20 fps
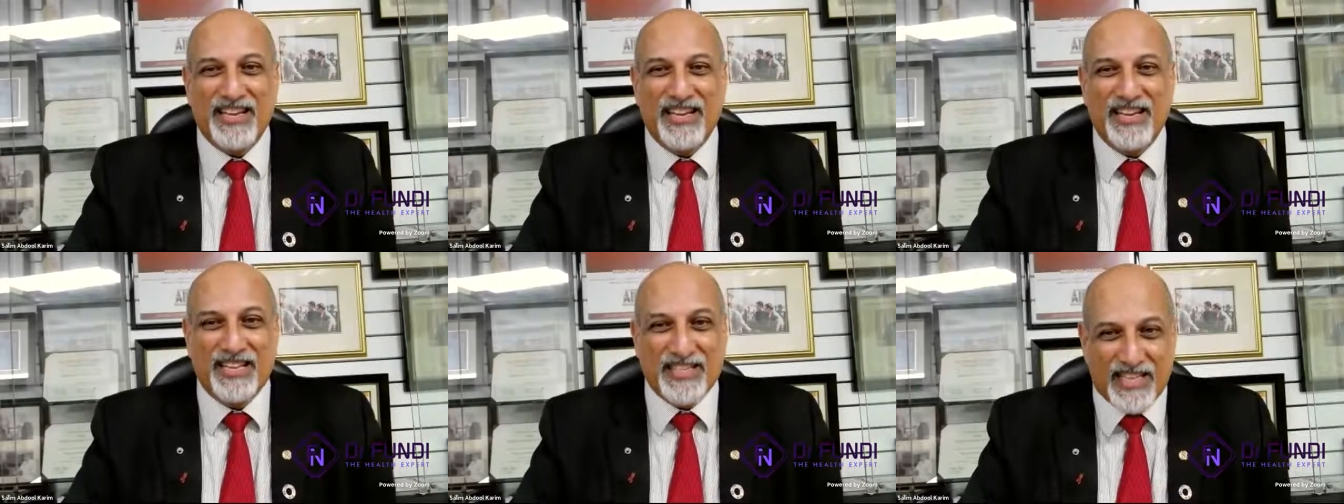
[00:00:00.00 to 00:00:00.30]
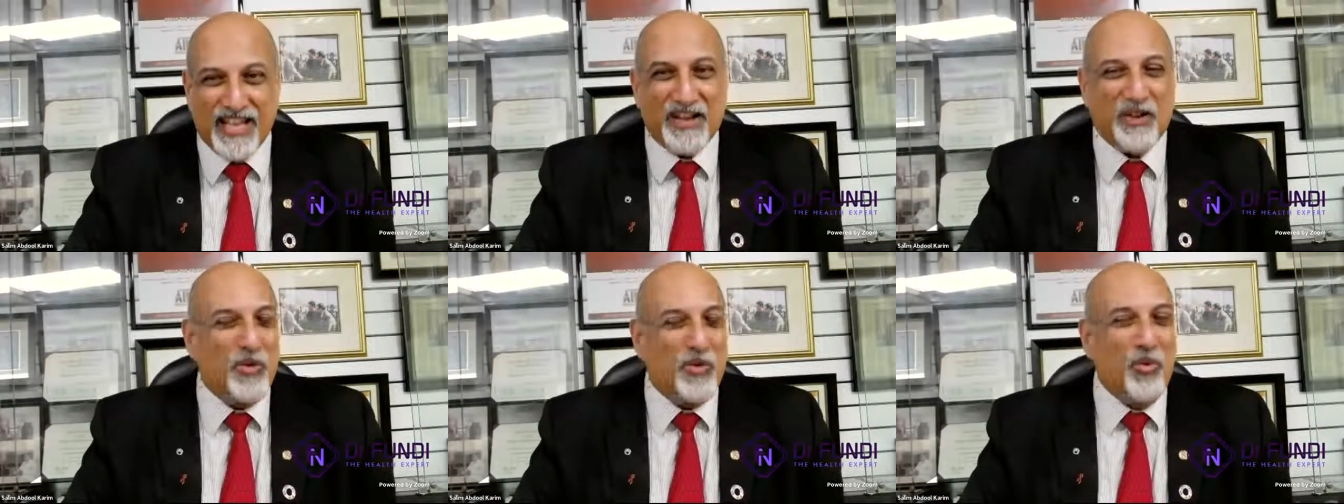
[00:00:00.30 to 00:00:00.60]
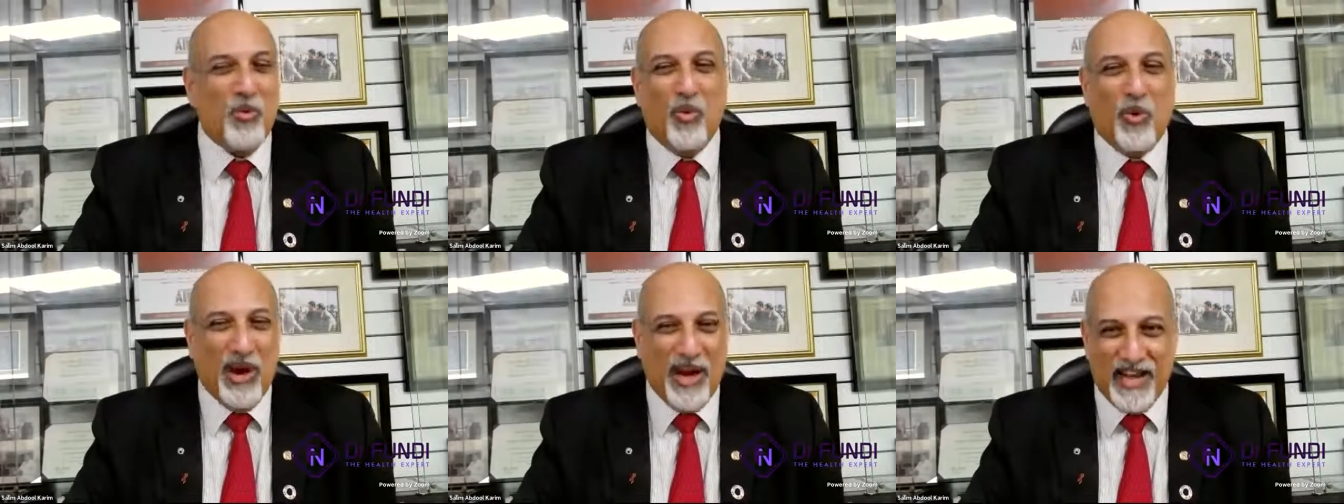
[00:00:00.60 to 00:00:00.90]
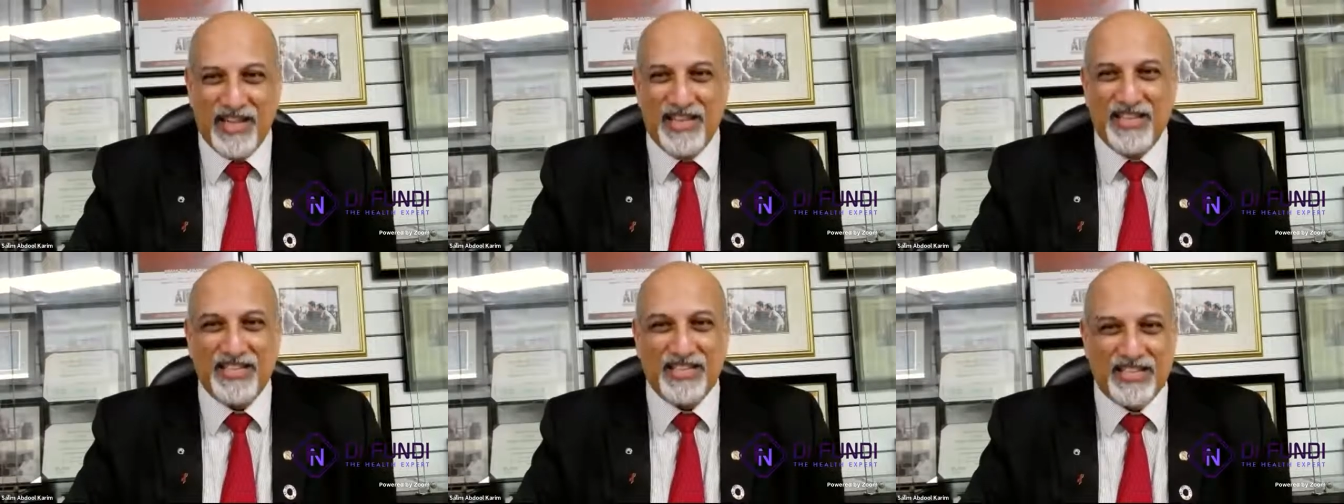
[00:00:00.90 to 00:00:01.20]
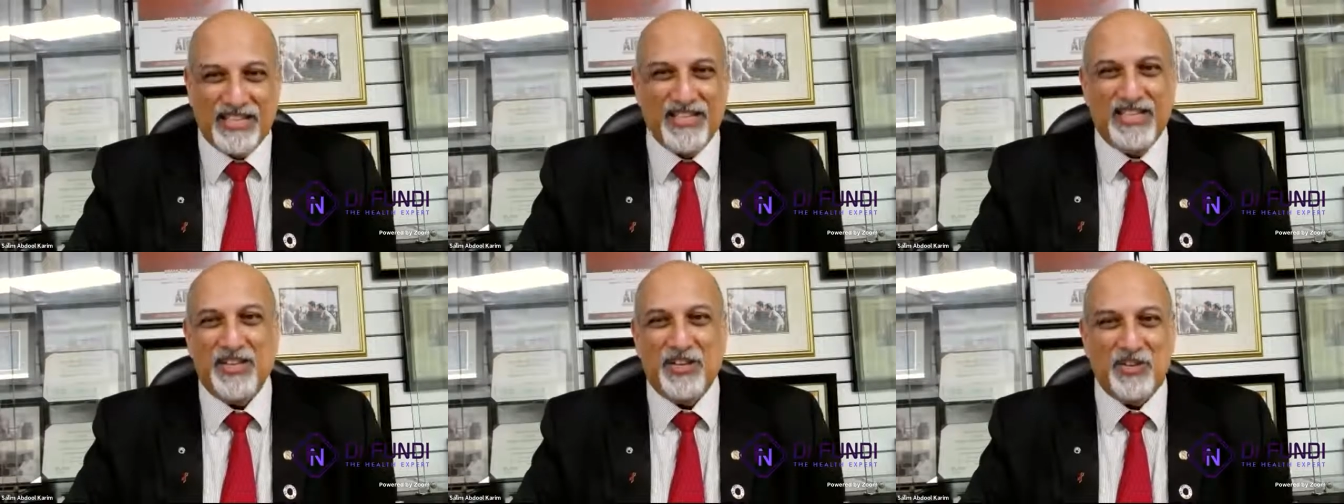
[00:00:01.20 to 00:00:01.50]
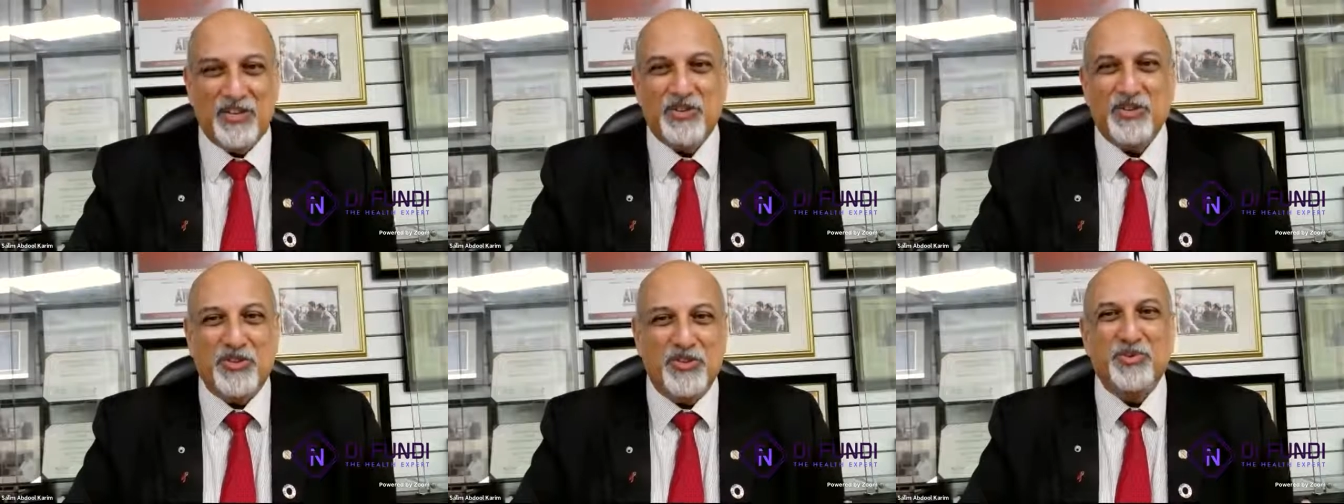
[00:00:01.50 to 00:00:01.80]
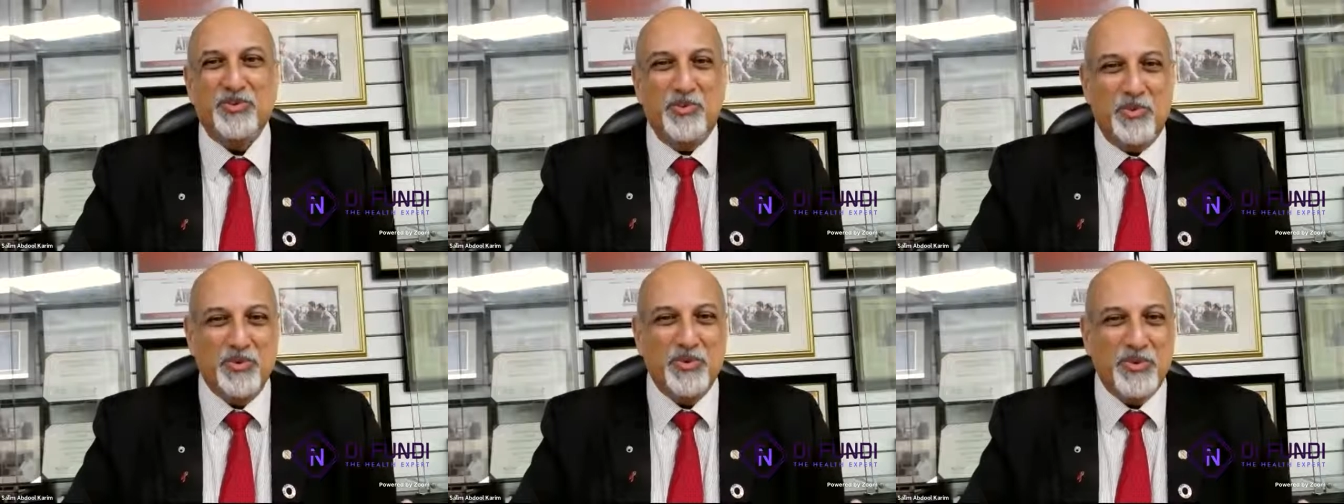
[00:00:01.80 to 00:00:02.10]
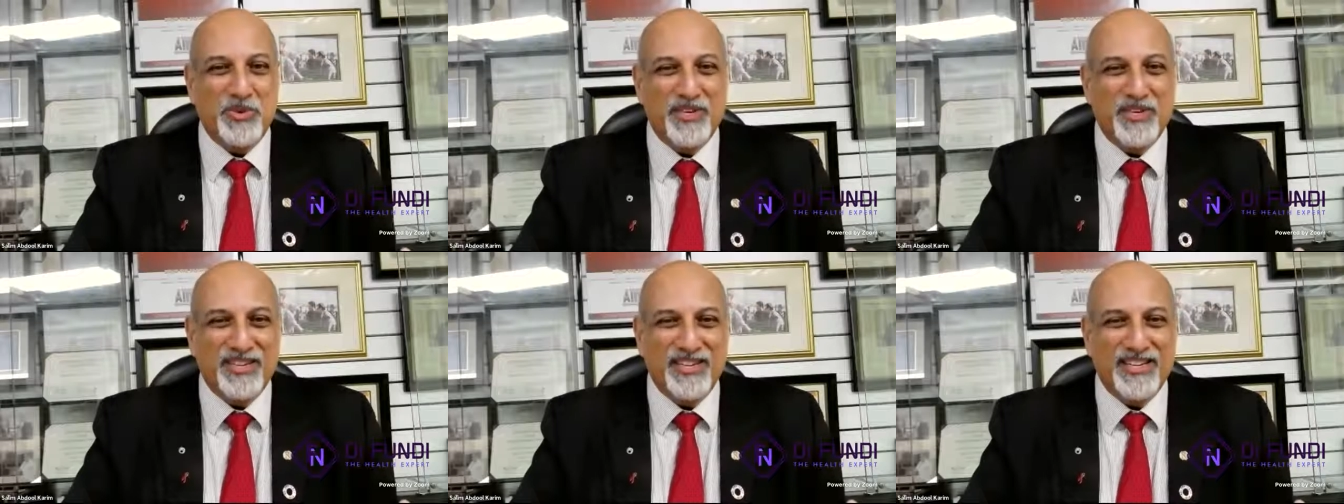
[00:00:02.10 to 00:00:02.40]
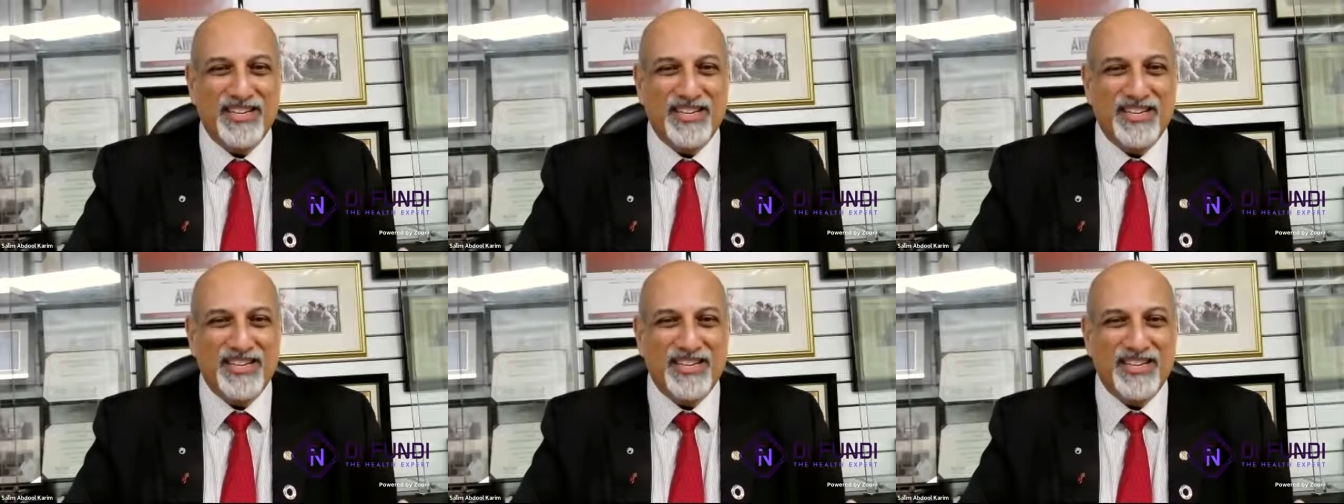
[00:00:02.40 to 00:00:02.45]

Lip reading: Is that a wise thing to do?